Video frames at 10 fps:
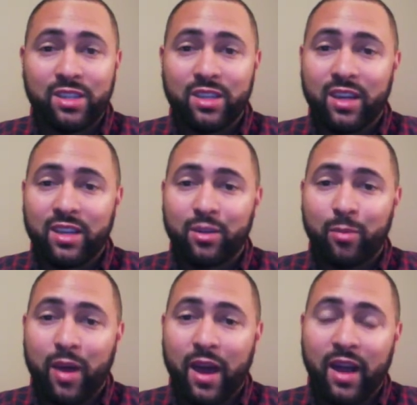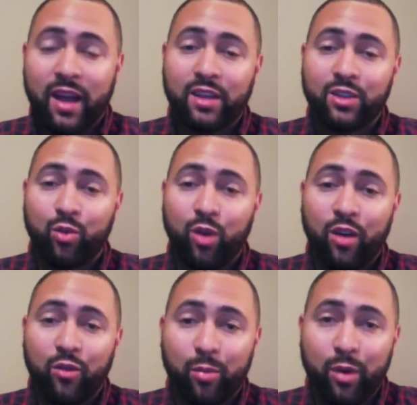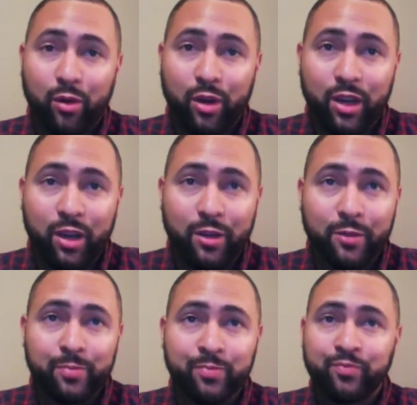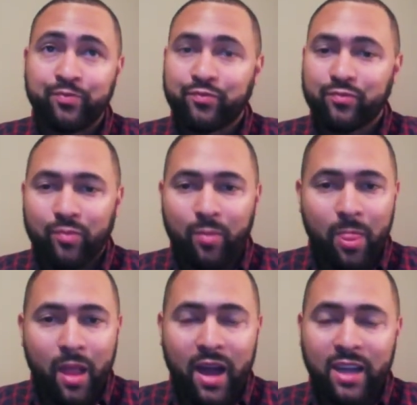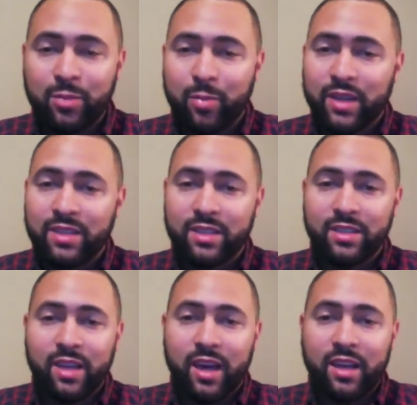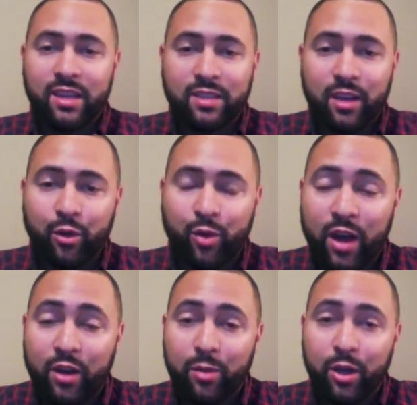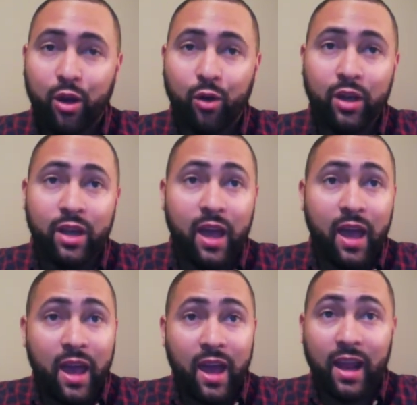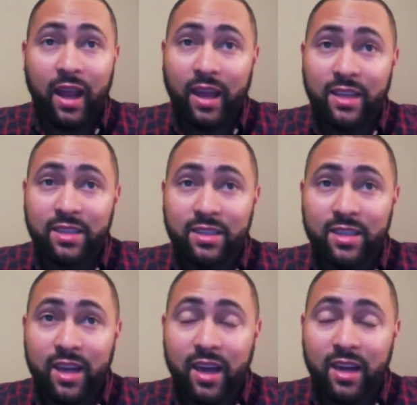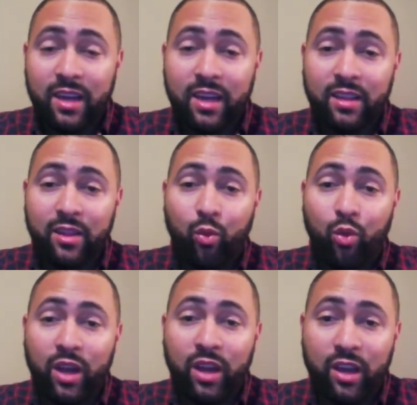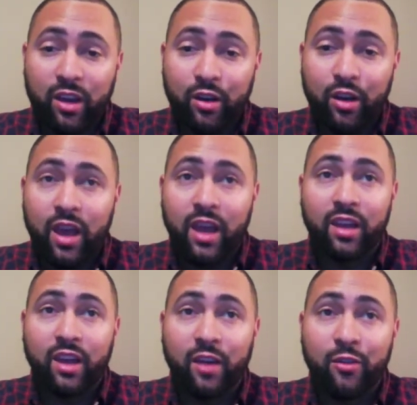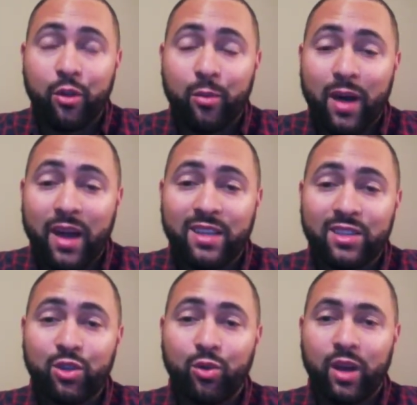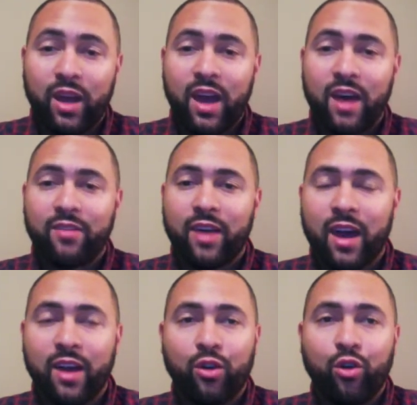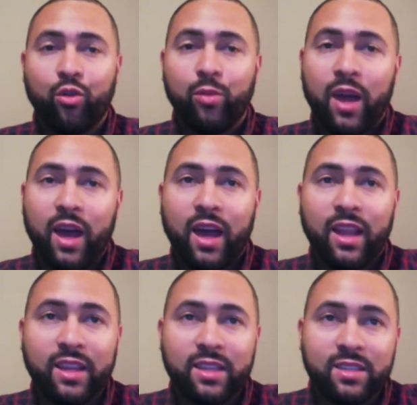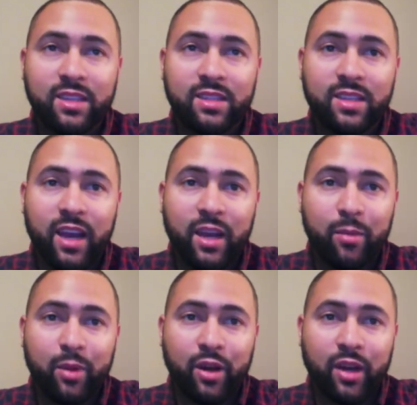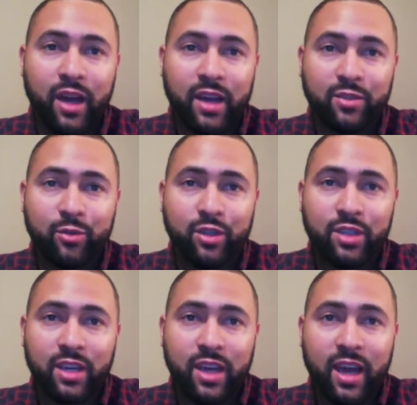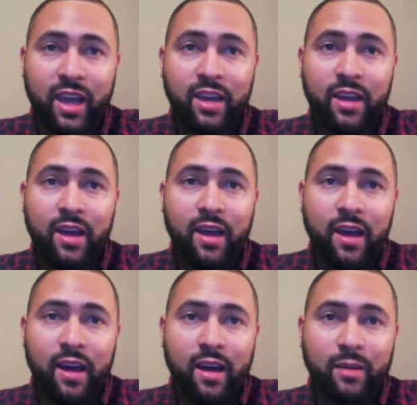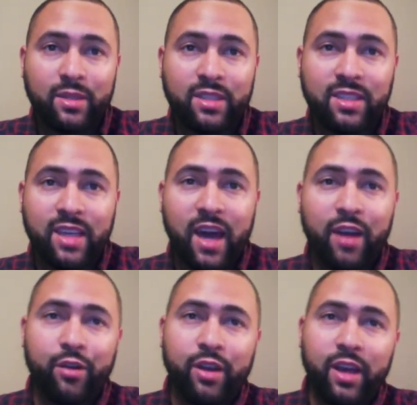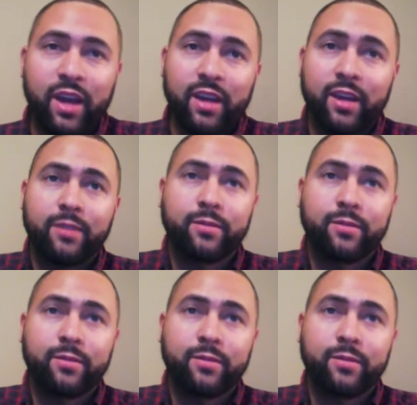against a Pac-12 opponent here. I expect Cincinnati's crowd to be going, and I like Cincinnati to get the win here and cover the -2.5 at home. I like the Cincinnati Bearcats for tonight. Saturday,